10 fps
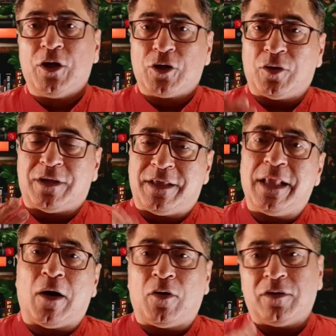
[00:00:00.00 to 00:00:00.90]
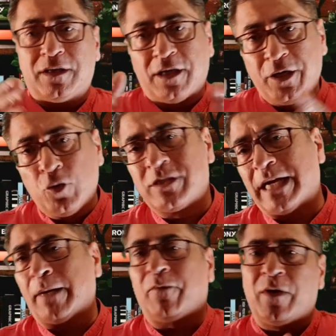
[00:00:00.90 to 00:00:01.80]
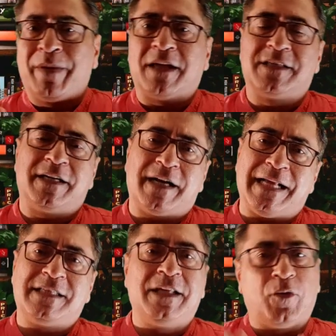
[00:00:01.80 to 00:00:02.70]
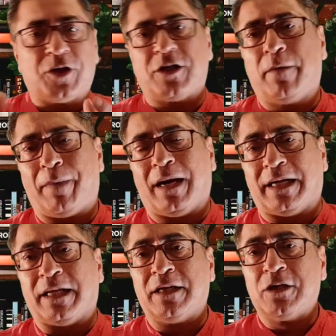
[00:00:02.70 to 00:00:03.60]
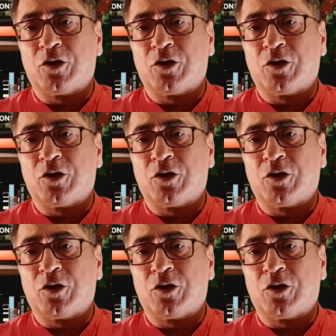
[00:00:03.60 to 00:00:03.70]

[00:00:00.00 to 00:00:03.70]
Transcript: So now the new setup will be considered as the original party.